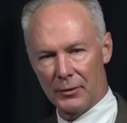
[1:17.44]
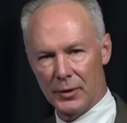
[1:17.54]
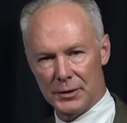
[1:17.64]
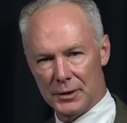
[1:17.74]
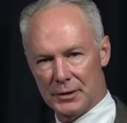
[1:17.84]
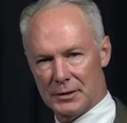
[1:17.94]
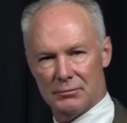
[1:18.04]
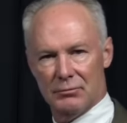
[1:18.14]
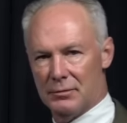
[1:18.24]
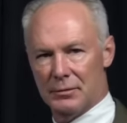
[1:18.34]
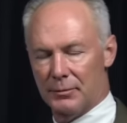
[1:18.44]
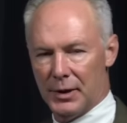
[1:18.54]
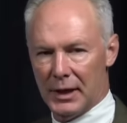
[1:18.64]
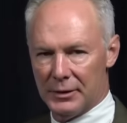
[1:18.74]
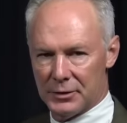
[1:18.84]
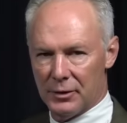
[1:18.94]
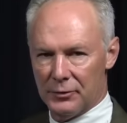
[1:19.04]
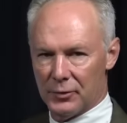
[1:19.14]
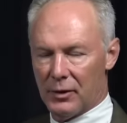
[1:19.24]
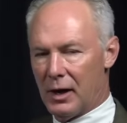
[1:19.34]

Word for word: which is pH neutral.